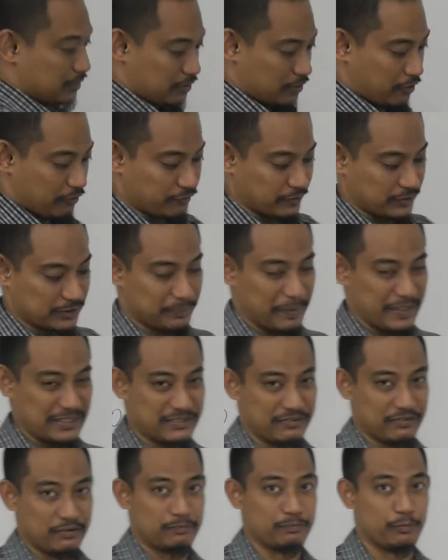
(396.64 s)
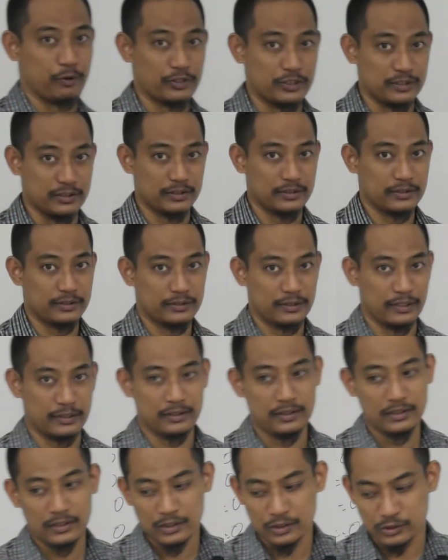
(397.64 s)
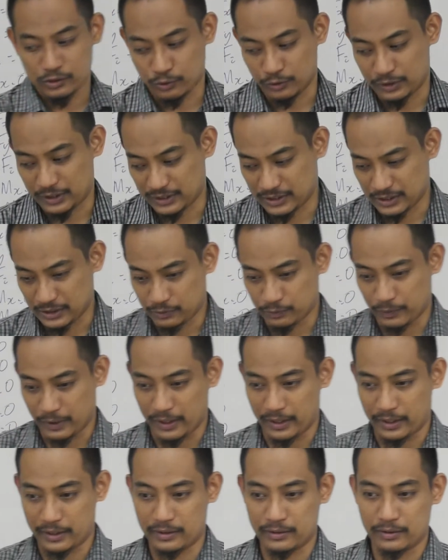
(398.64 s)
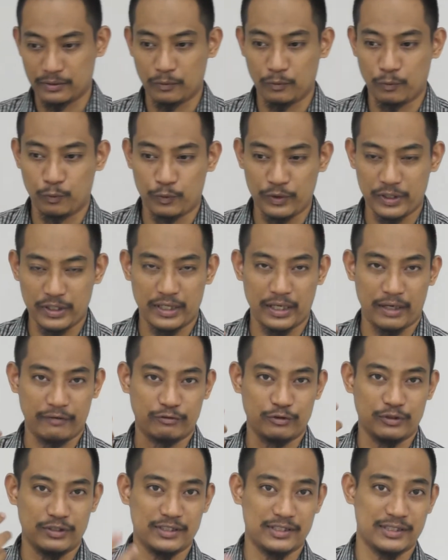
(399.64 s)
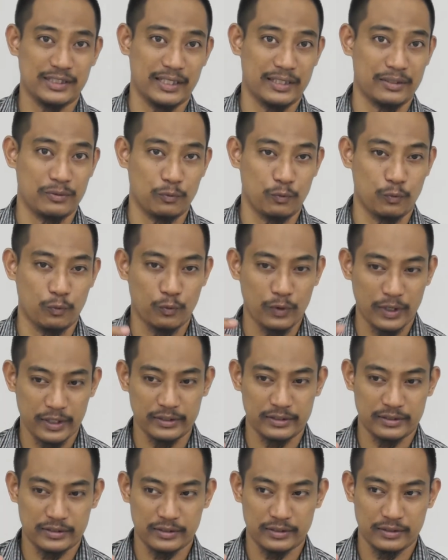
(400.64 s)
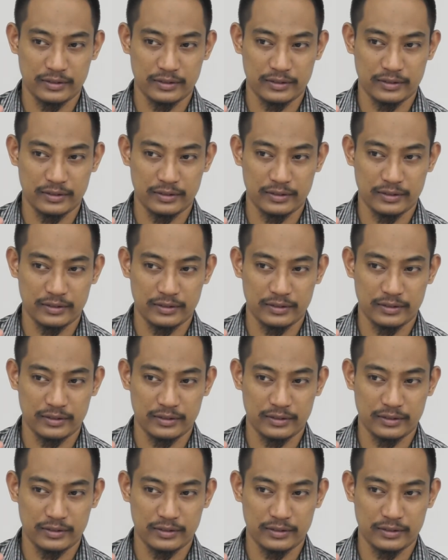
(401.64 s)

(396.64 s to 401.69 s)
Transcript: of a specific body, right? So this is where we have to decide what